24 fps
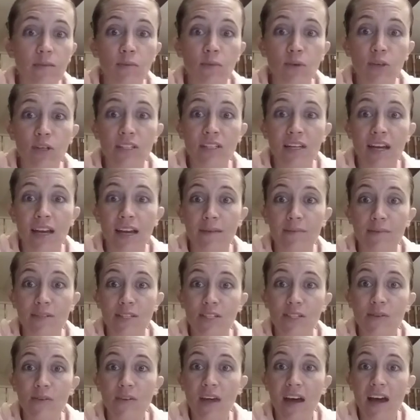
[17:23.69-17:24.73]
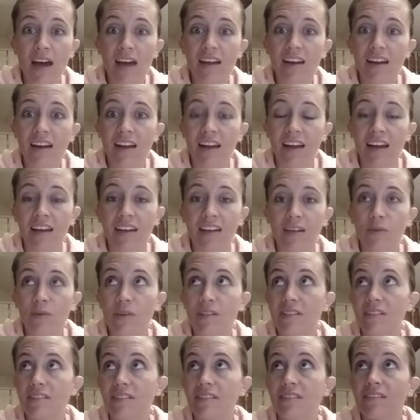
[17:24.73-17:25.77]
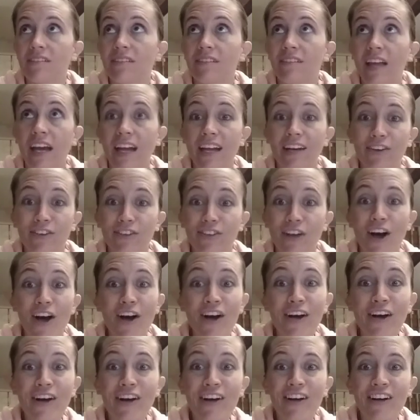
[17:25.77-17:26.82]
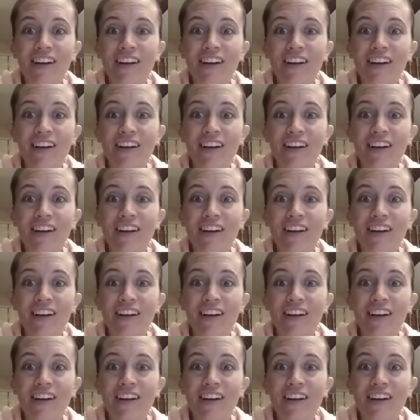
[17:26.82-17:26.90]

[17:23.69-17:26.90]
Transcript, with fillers: more time to do that and it was lighter longer,